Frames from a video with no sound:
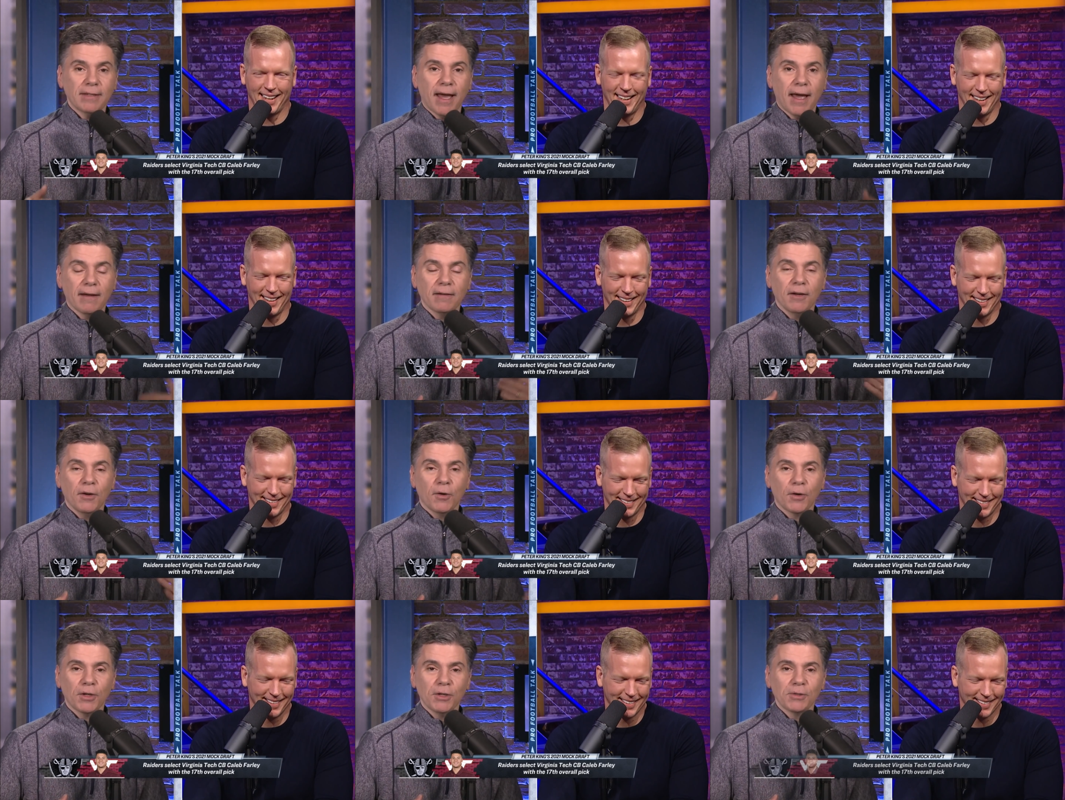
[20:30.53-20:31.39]
Speaker 1: down,
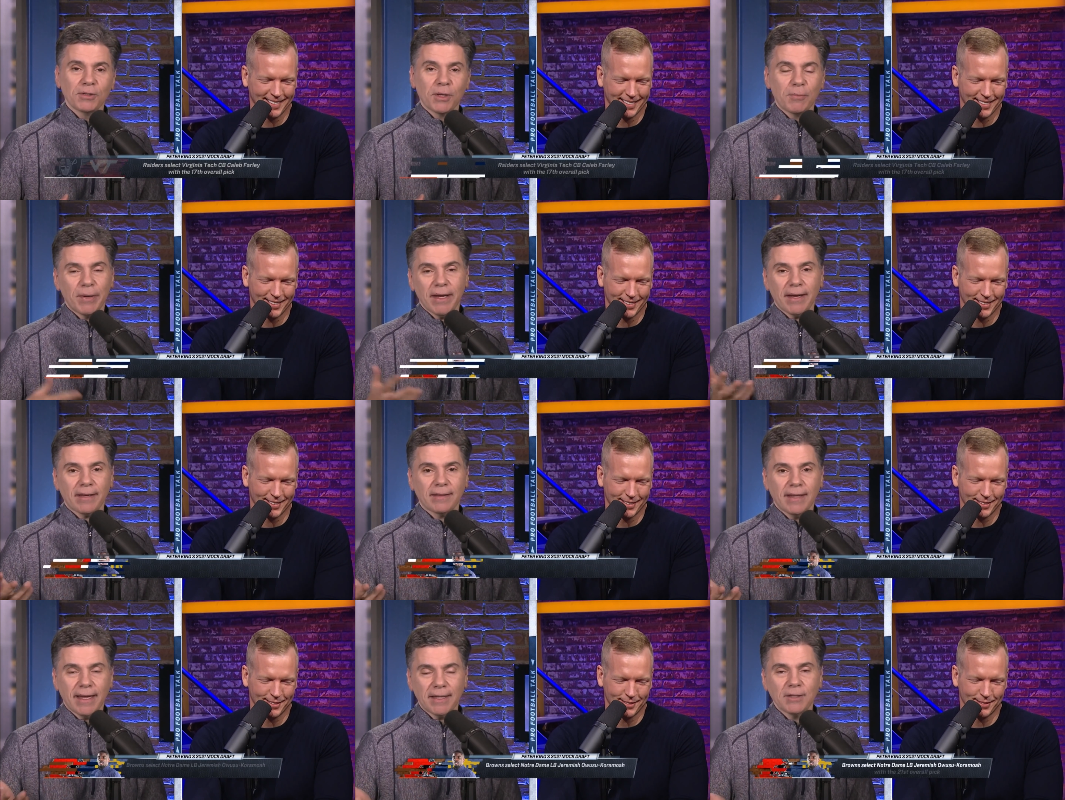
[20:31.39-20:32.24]
or use their pick.
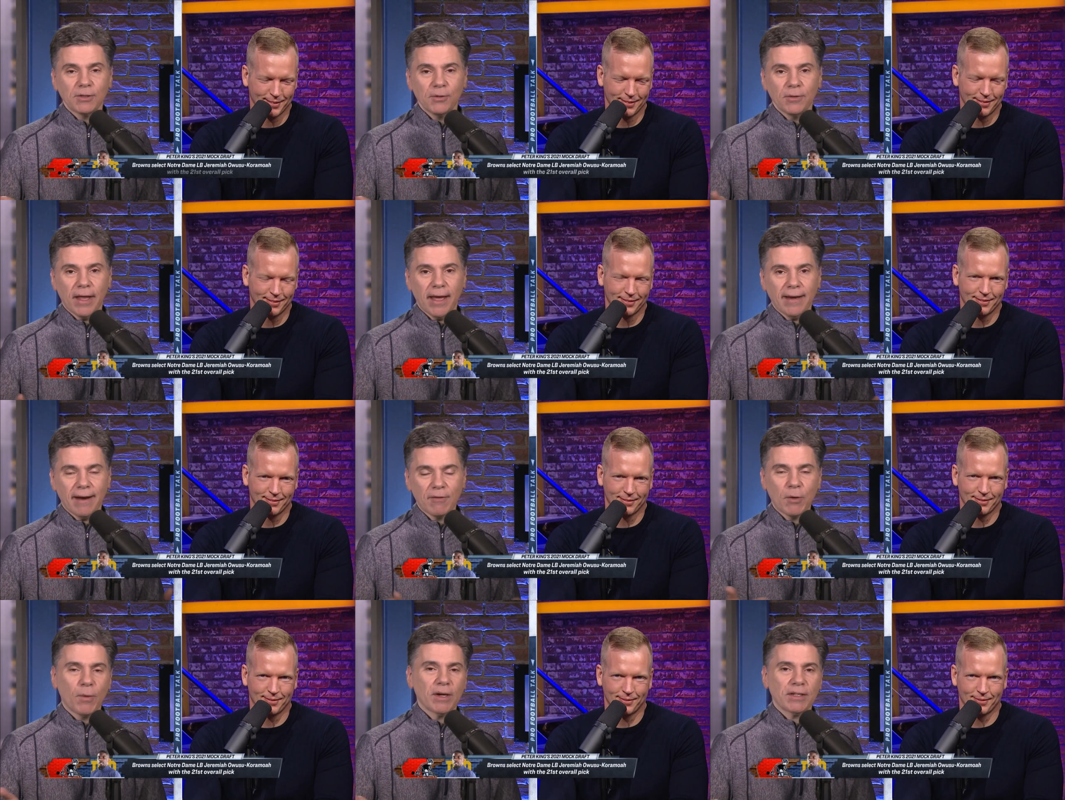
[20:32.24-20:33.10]
They can do that.
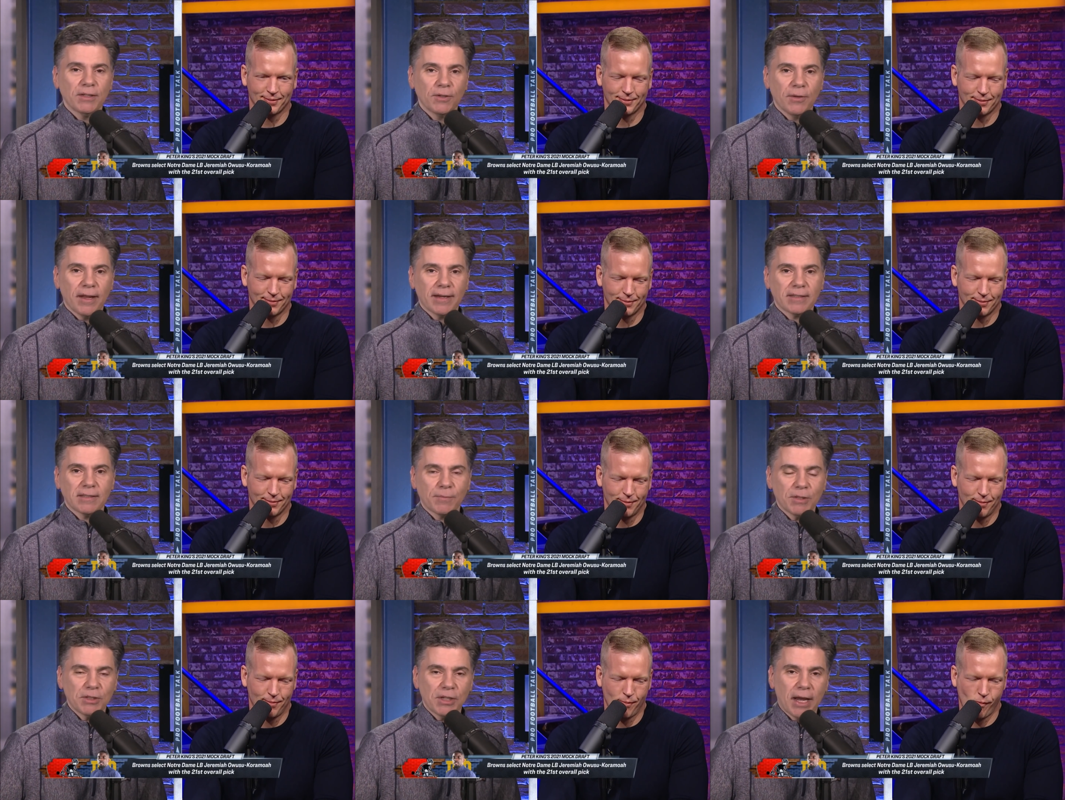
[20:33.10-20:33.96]
Everyone can do that except
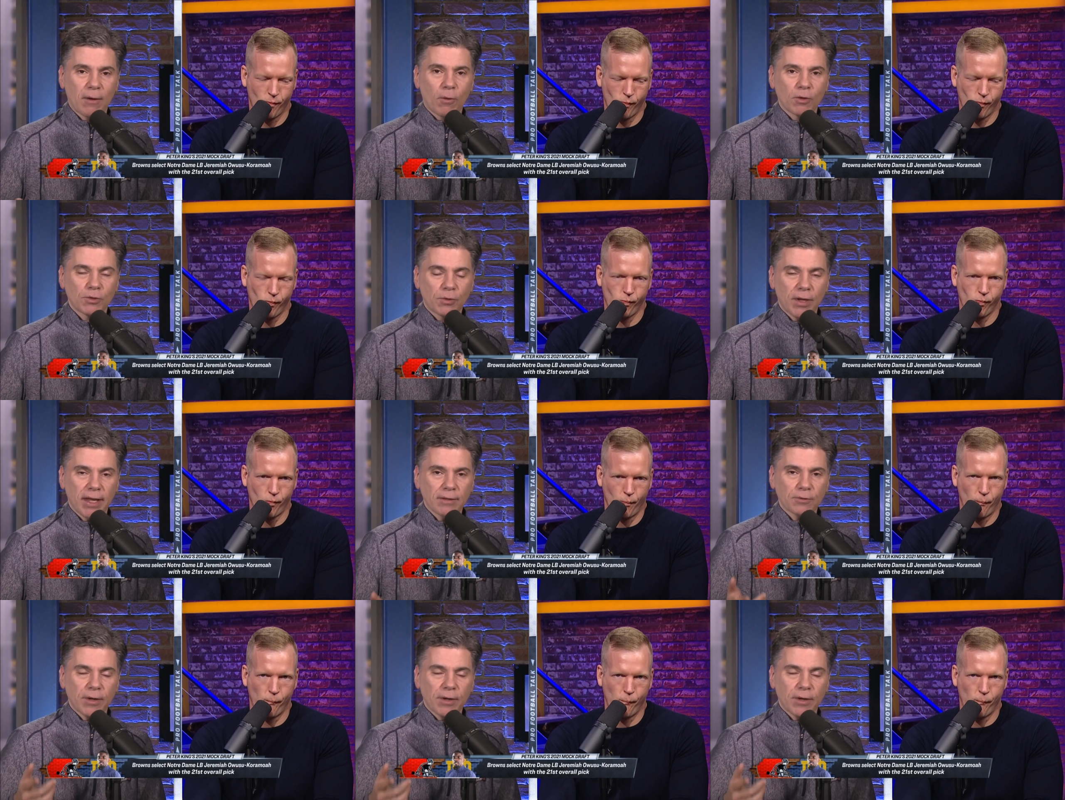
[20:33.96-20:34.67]
the Jaguars who can't